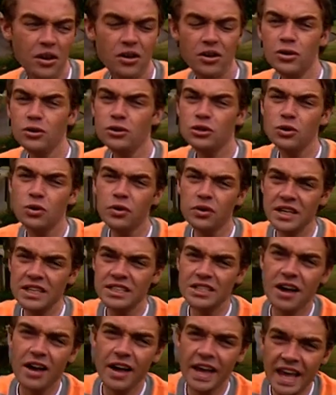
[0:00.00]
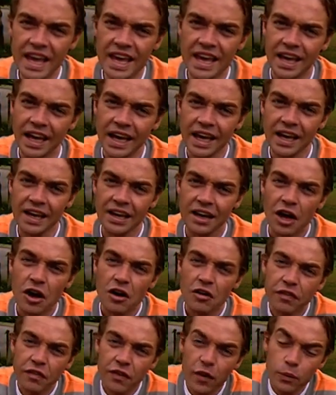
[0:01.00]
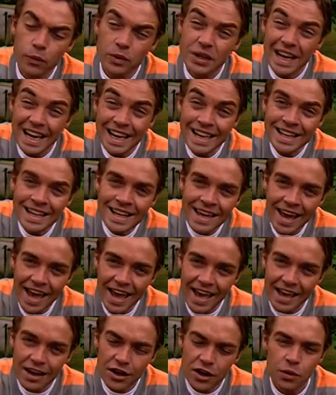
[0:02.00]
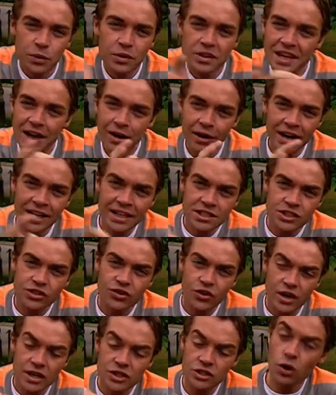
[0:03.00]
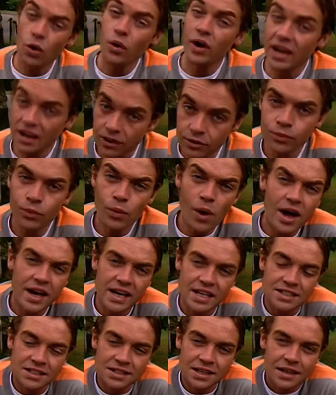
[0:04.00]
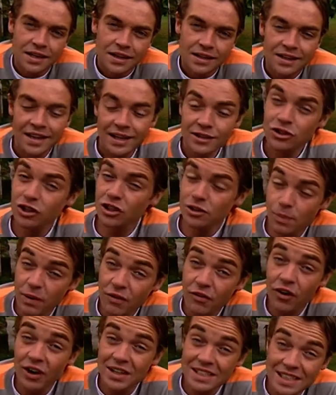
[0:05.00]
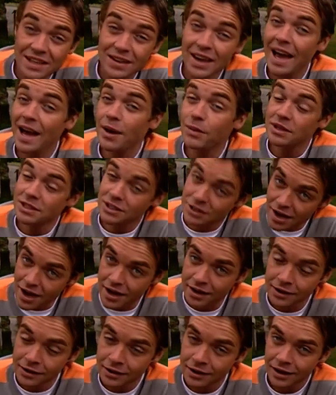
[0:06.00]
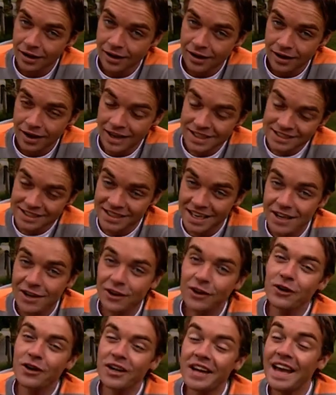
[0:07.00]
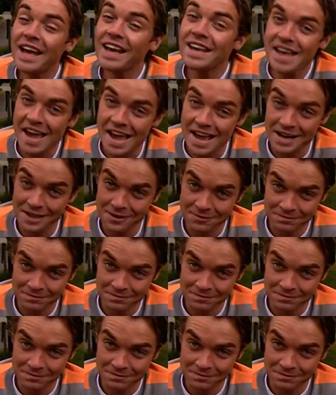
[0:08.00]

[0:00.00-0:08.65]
You saw this guy here float in the air without any strings or hidden wires. Now, just before I tell you how it's done, let's take a look at it again.